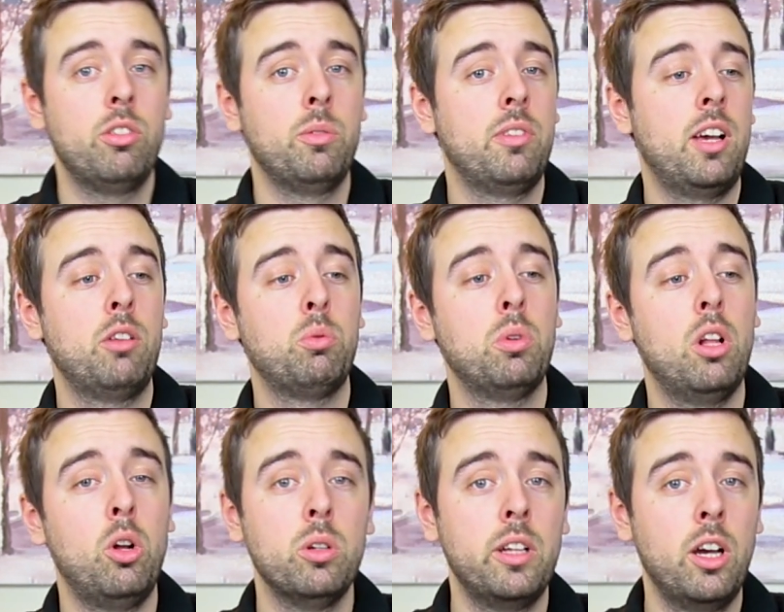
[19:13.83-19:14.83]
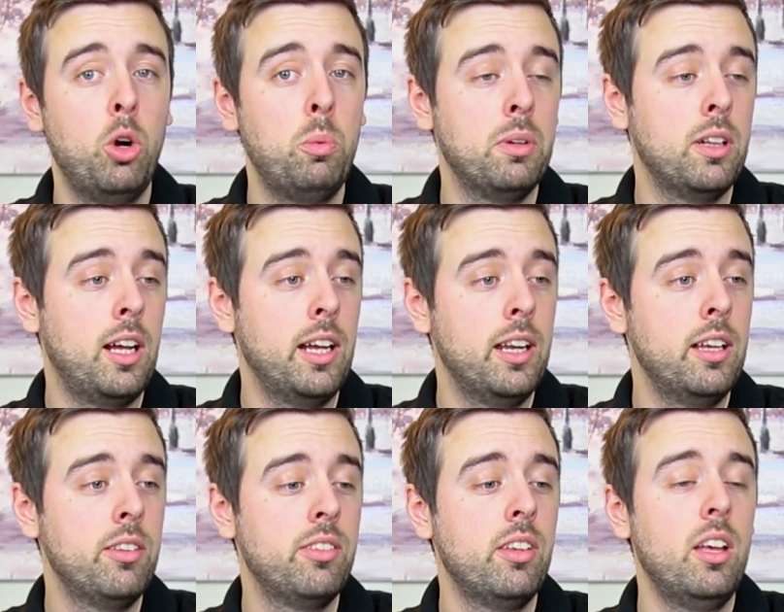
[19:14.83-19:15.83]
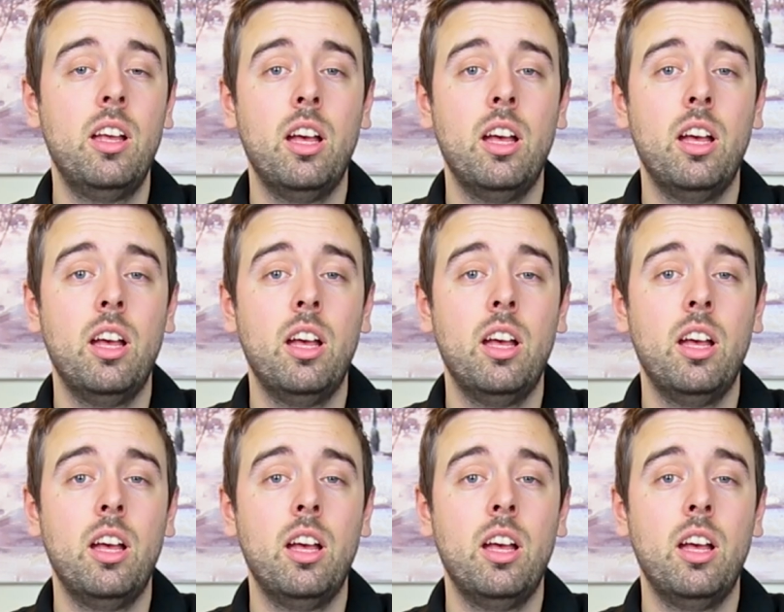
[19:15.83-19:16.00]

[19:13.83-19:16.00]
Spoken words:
sometimes we'll hold it open like this